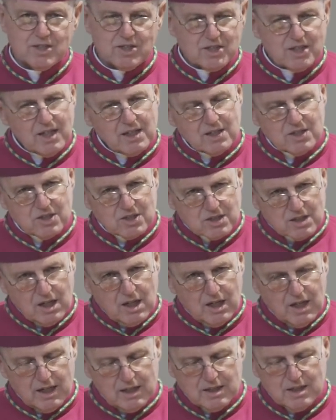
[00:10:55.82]
and set
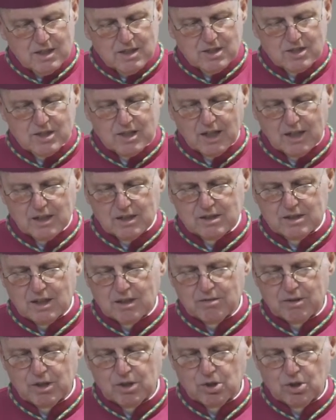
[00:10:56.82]
aside these
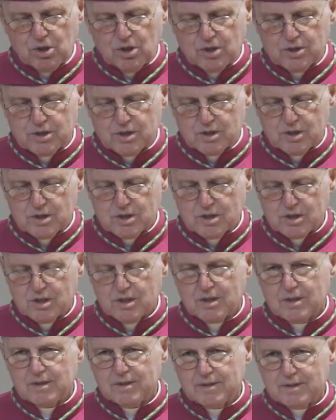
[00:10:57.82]
secondary
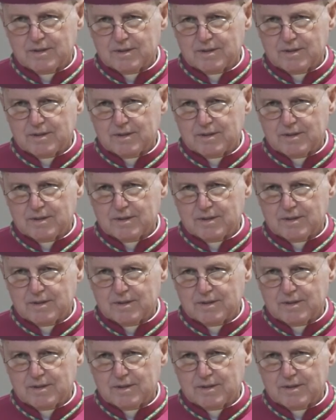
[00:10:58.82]
causes,